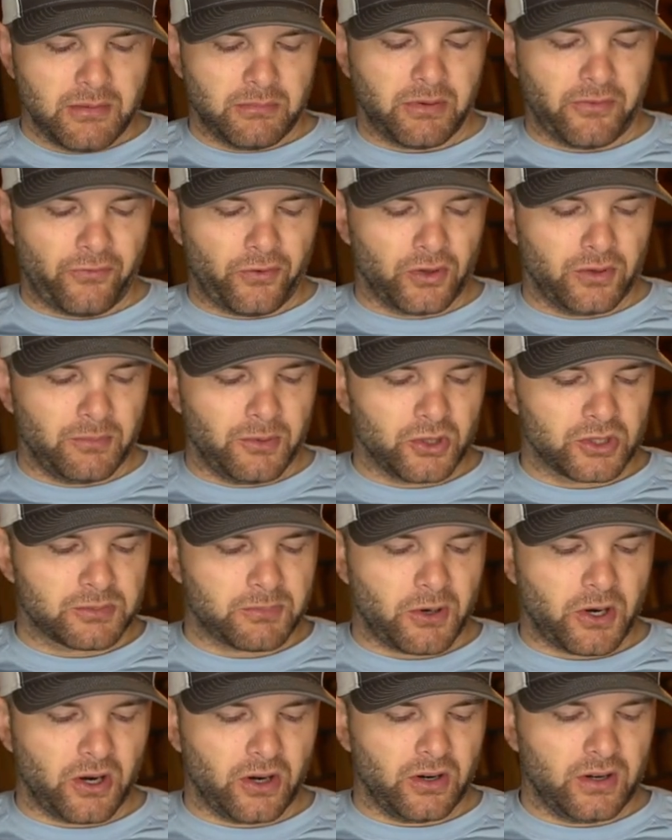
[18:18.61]
But for the
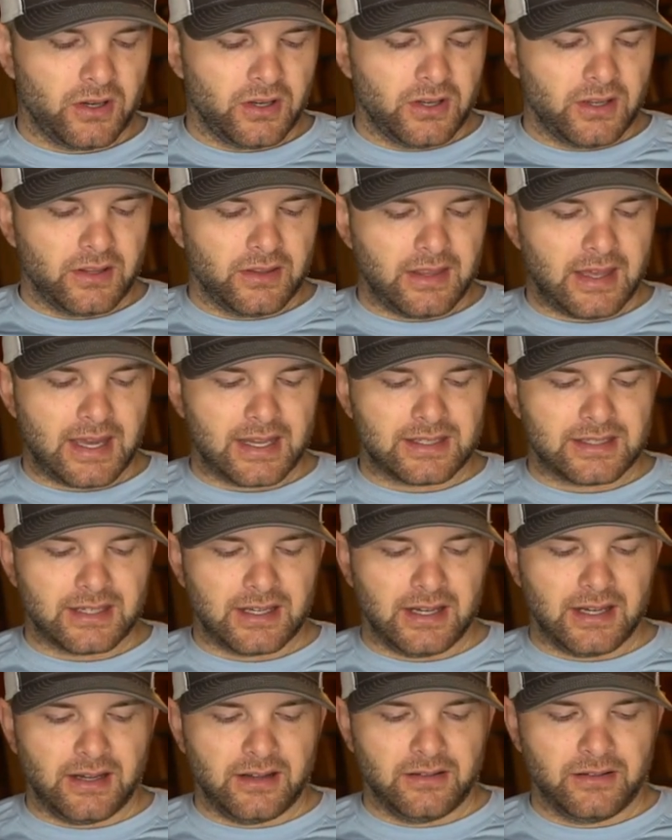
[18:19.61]
most part, that
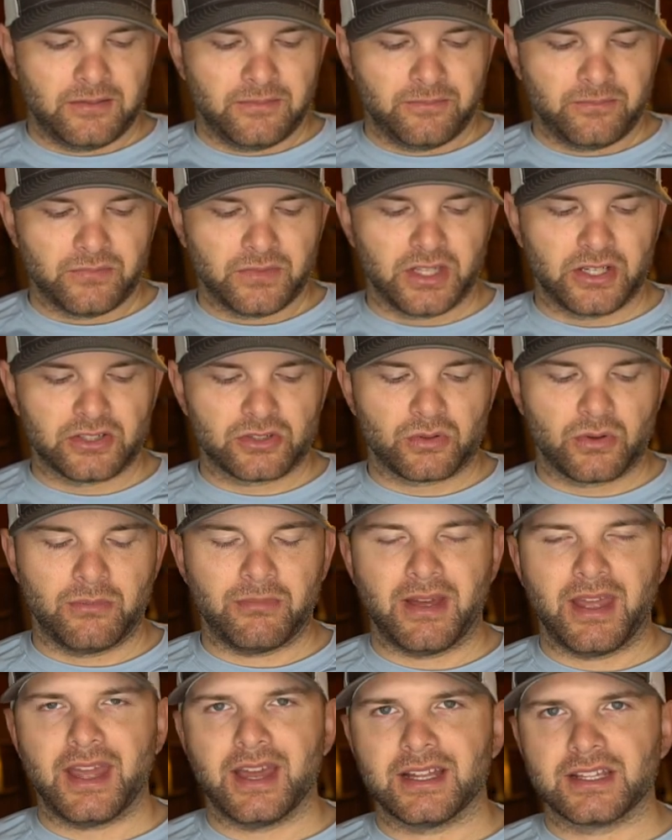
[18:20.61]
little
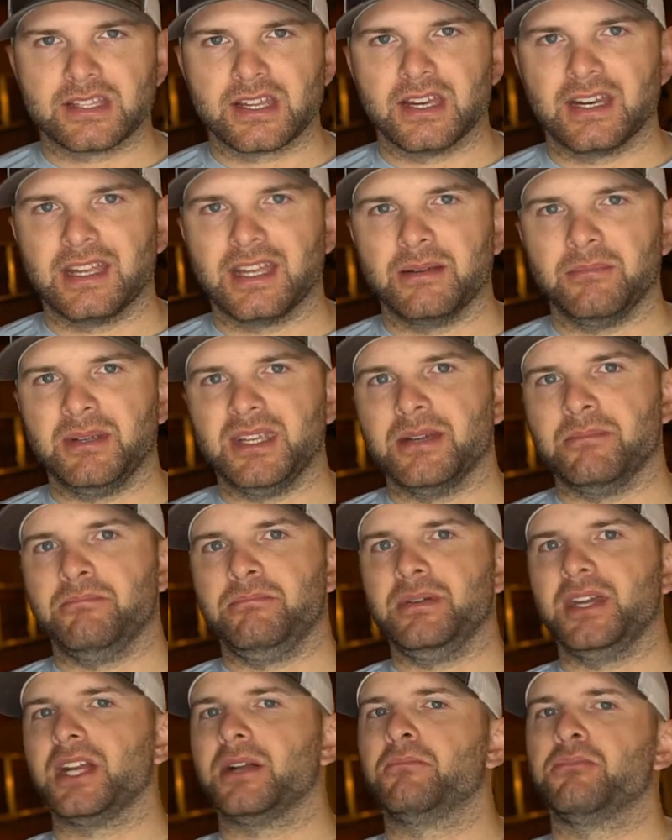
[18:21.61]
swim bait head's gonna be a
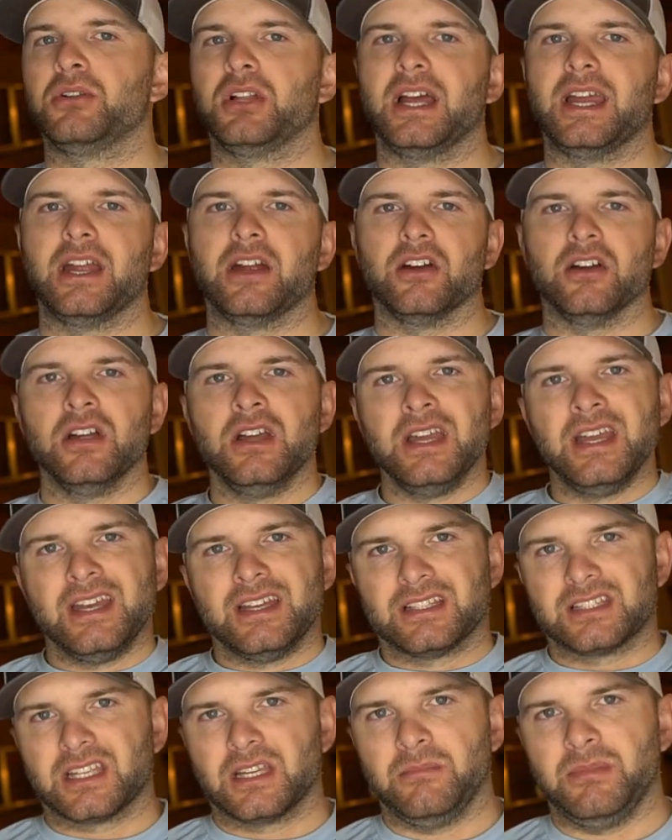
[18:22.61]
big player.
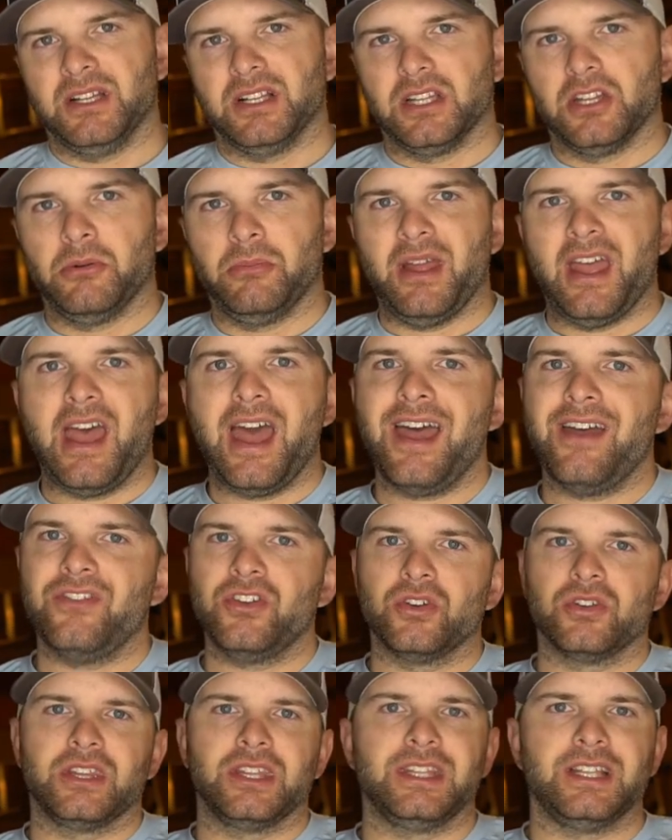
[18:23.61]
It's gonna be a little bit
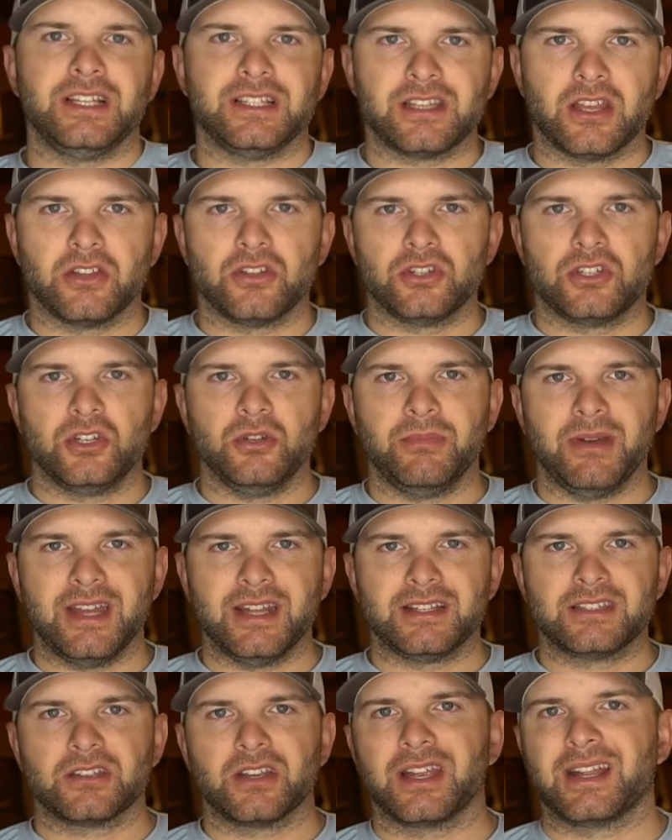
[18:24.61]
heavier than these other two
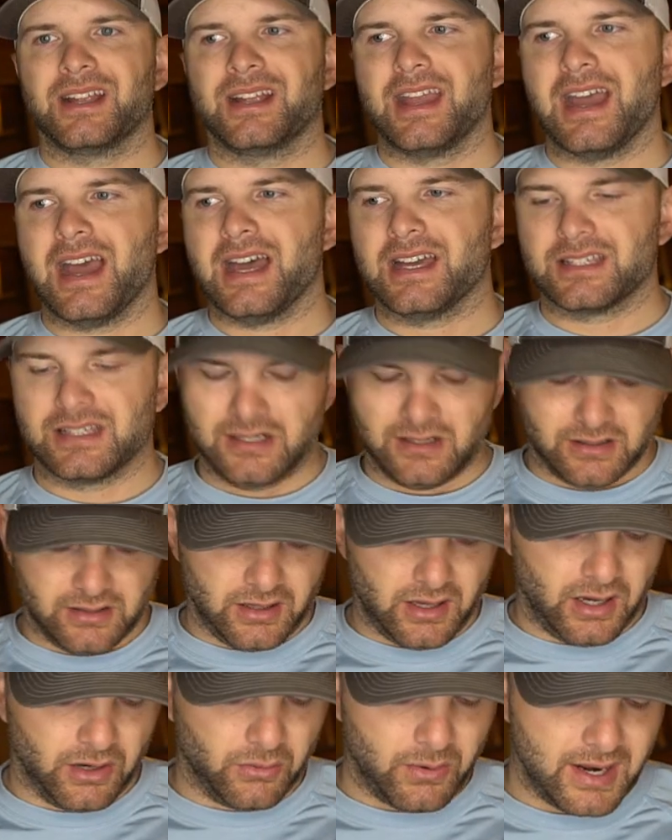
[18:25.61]
baits, so I can cast it a
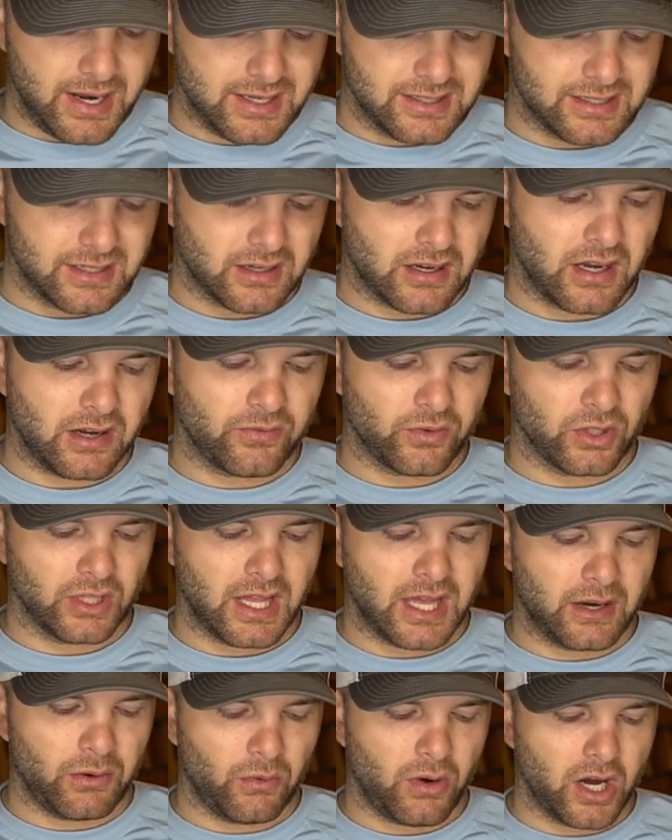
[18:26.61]
long ways and cover a
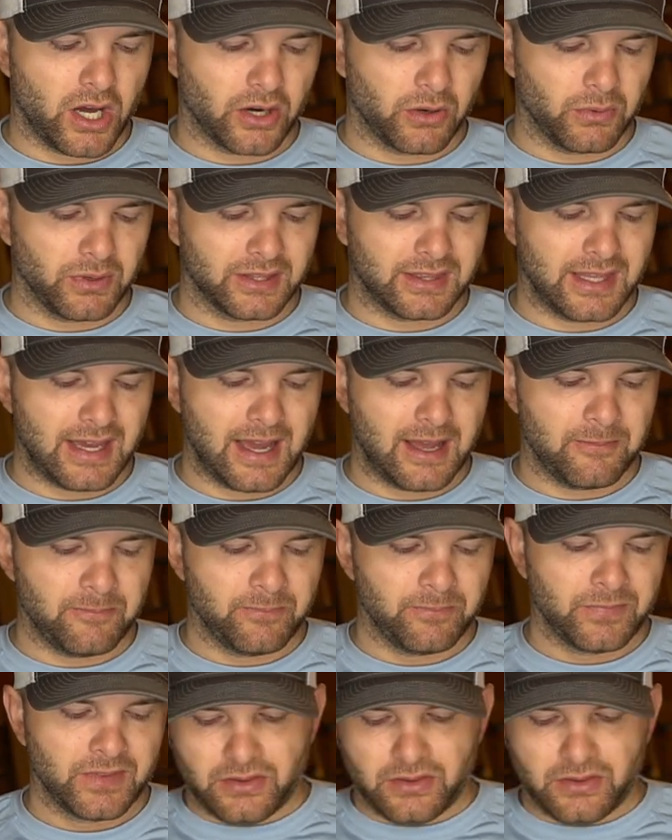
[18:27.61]
lot of water with that.